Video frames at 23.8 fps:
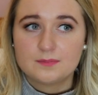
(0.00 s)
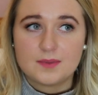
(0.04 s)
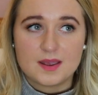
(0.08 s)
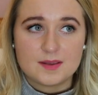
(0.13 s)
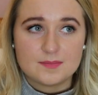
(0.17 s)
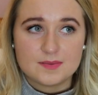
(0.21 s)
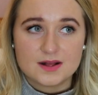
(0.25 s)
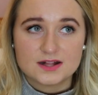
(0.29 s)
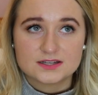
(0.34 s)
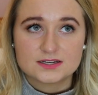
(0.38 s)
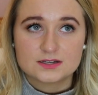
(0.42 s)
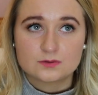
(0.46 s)

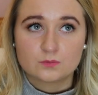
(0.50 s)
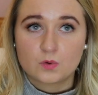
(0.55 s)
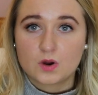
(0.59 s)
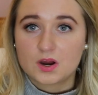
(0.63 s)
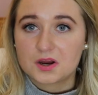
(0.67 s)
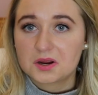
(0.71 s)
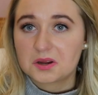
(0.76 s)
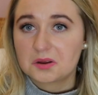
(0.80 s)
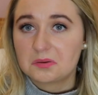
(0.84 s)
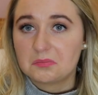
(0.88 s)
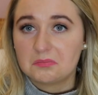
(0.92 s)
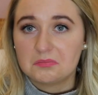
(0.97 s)
PayPal didn't
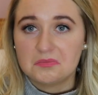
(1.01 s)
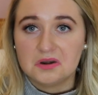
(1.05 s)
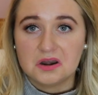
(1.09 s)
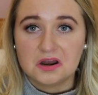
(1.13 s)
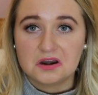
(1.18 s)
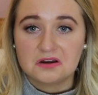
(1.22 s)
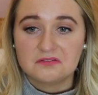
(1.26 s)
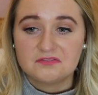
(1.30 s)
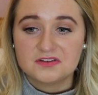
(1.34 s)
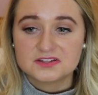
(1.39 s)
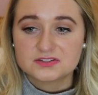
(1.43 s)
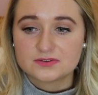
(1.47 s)
work,
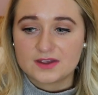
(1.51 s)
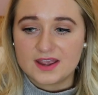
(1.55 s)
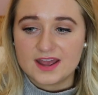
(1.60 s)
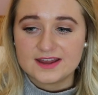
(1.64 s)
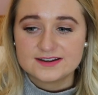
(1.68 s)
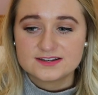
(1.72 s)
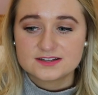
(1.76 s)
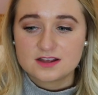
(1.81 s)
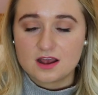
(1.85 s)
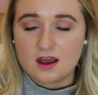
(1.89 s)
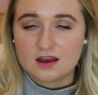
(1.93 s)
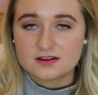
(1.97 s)
none of it. So I
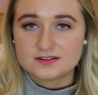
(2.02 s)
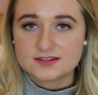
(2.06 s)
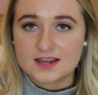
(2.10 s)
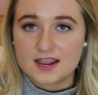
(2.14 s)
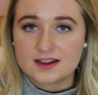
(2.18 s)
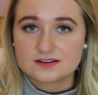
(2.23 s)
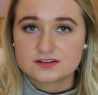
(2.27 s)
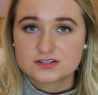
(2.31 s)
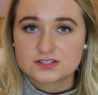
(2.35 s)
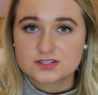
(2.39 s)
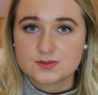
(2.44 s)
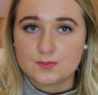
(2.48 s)
had to
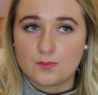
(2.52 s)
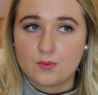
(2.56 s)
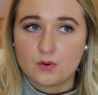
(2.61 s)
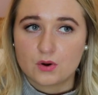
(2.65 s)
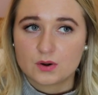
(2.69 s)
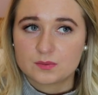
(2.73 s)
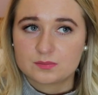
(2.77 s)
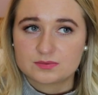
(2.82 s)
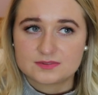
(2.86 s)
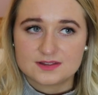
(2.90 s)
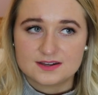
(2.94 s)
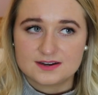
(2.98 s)
contact
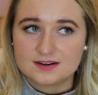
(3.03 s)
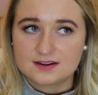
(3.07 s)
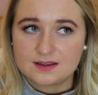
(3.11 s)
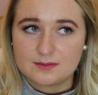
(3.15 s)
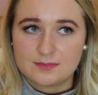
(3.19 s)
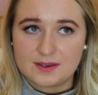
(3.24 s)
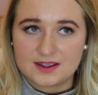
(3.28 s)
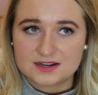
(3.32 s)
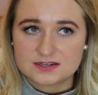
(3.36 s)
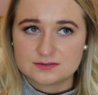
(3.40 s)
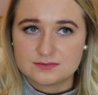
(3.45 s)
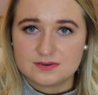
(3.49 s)
support, but they didn't get
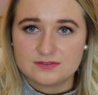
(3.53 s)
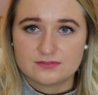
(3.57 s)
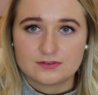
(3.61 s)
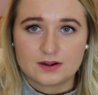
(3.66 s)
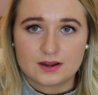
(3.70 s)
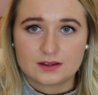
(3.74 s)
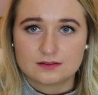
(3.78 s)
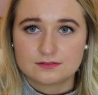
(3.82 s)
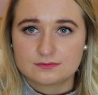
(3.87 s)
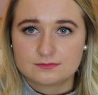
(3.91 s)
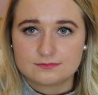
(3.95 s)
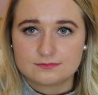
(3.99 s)
back to me for
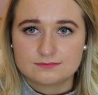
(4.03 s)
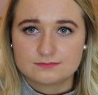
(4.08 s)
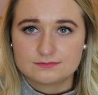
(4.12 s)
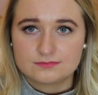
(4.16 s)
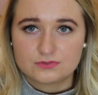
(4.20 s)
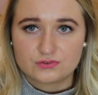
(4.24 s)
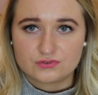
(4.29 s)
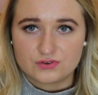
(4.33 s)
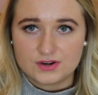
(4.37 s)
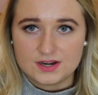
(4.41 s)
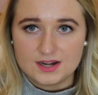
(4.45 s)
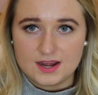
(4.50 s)
like
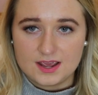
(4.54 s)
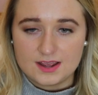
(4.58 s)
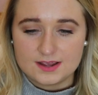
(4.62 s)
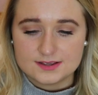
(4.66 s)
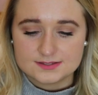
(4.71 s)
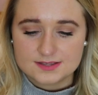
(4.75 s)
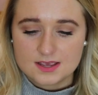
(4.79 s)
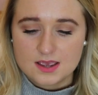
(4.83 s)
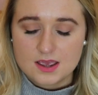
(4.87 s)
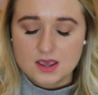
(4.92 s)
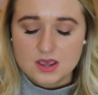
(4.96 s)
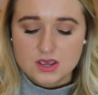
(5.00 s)
three
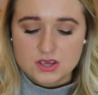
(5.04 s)
days.